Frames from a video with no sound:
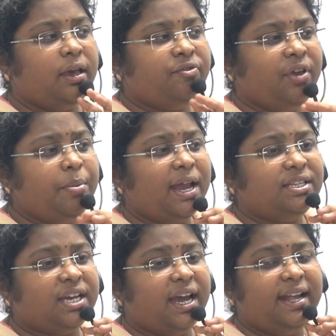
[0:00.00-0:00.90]

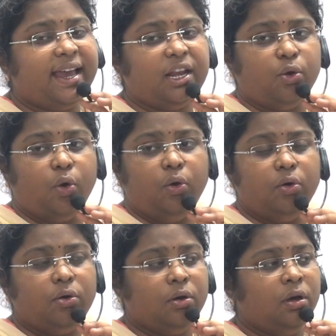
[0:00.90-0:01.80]
female child can
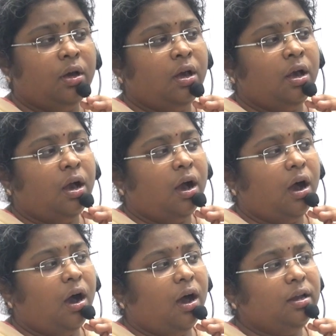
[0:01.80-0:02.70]
go
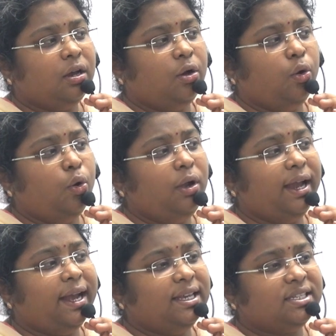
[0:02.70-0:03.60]
or old
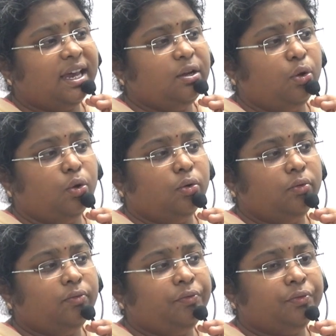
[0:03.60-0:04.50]
ladies can go,
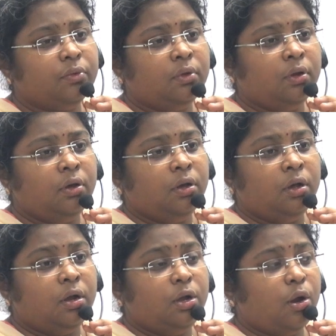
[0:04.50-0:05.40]

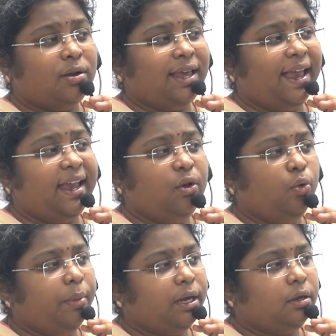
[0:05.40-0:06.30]
not the young
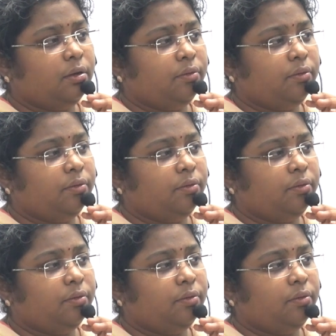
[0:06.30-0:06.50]
women.